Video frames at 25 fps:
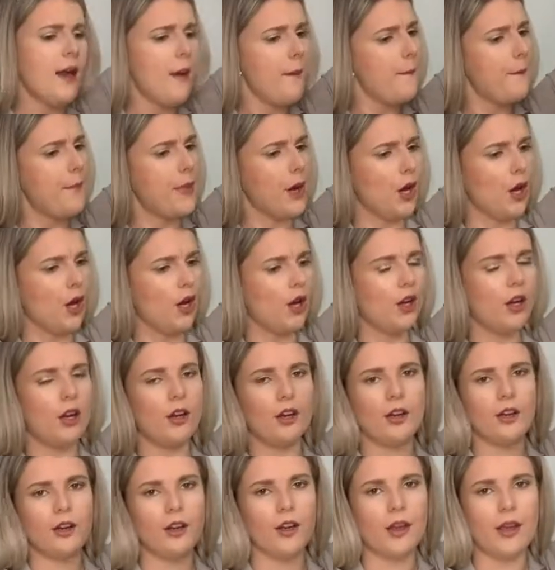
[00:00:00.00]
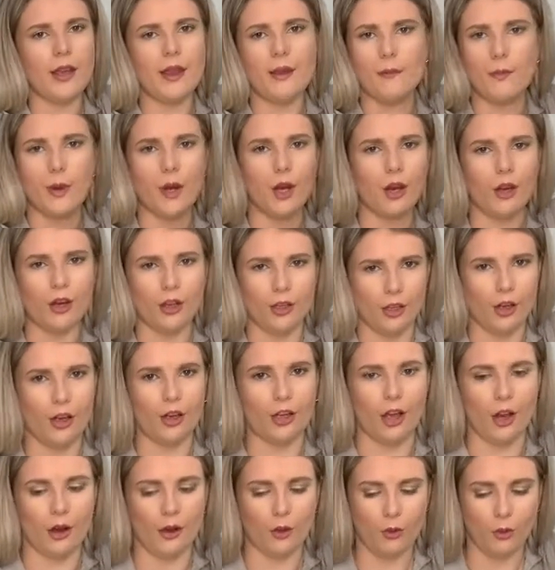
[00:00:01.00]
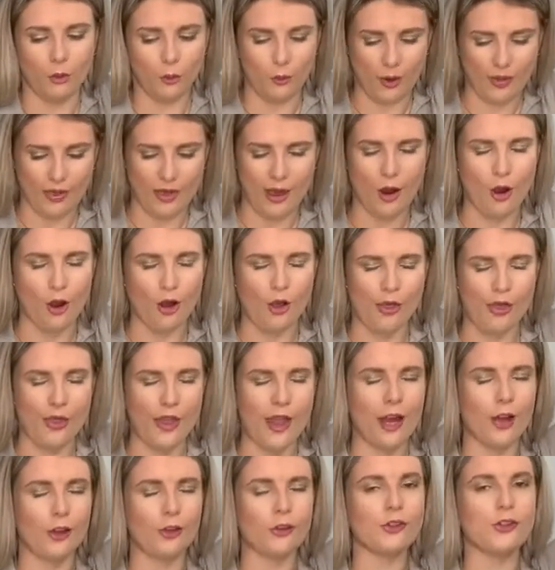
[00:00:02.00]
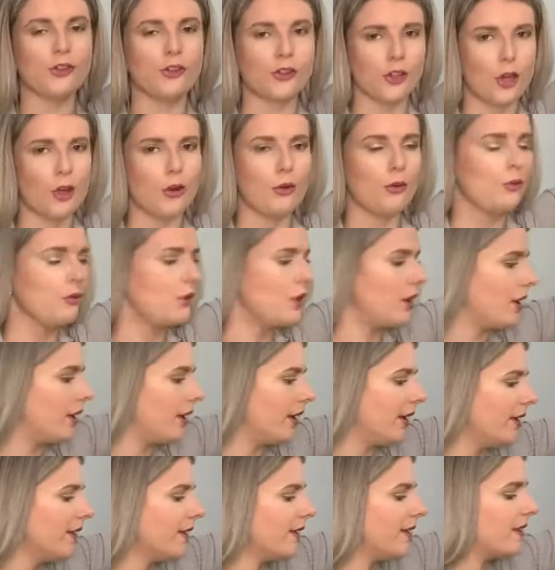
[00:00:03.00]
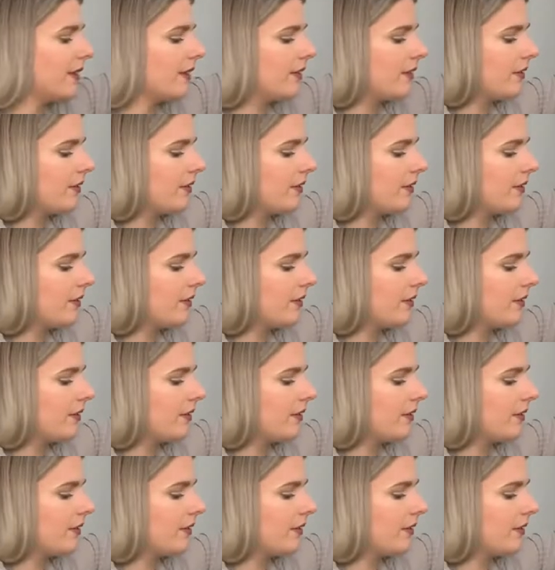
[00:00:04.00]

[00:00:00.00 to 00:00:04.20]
but in, like when they're on, they are so nice.